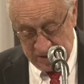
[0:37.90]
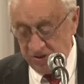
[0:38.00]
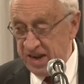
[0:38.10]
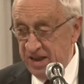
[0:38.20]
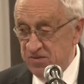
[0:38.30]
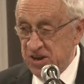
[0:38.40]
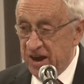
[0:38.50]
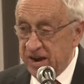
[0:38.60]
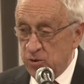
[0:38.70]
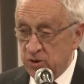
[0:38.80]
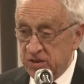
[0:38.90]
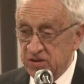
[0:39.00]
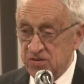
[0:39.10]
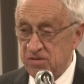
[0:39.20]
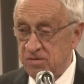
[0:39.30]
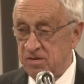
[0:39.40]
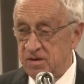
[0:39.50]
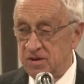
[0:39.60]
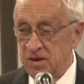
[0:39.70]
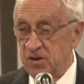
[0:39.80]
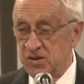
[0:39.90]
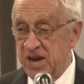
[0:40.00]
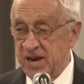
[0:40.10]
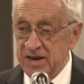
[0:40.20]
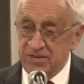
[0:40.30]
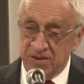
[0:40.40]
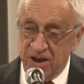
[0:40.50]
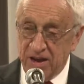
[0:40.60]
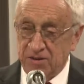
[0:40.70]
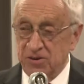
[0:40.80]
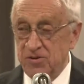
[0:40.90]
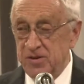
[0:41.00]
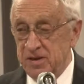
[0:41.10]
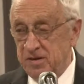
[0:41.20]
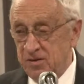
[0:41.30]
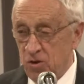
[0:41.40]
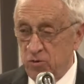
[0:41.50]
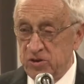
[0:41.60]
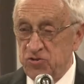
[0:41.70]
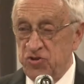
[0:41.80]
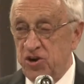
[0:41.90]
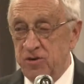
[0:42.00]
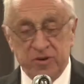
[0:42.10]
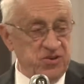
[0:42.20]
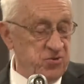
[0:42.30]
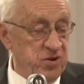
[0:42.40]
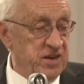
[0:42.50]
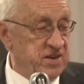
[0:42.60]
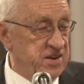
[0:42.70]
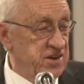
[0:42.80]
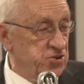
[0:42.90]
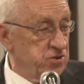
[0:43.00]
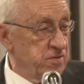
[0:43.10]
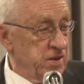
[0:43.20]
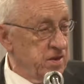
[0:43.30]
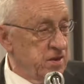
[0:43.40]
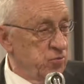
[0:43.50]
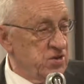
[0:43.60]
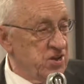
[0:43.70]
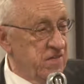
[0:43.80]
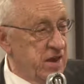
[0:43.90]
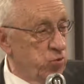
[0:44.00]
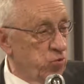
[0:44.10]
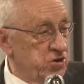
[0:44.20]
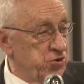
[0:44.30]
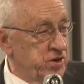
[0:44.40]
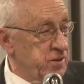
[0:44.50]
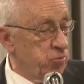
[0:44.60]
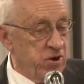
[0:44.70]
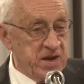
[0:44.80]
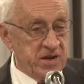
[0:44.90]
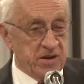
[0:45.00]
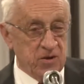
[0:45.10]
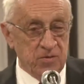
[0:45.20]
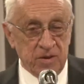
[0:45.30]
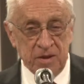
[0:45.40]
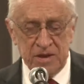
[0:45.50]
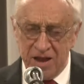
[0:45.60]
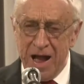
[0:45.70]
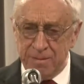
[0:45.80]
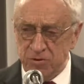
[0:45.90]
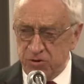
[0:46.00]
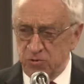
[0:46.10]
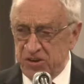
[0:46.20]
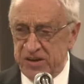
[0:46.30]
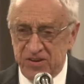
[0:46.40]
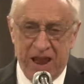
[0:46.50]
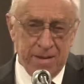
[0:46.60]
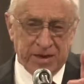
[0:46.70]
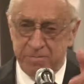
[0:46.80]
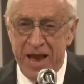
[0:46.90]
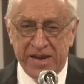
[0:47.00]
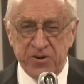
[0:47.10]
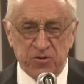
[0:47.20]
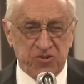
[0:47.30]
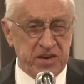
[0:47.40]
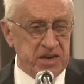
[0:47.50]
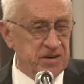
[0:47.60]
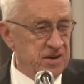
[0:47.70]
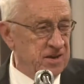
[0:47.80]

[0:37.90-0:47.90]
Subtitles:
Good to have Tani with us. You know, Tani is a doctor on the COHOTAS chair, but she's really a teacher. We saw that at work during the break, you know. Tom, Susie, Sam, get back in your seat.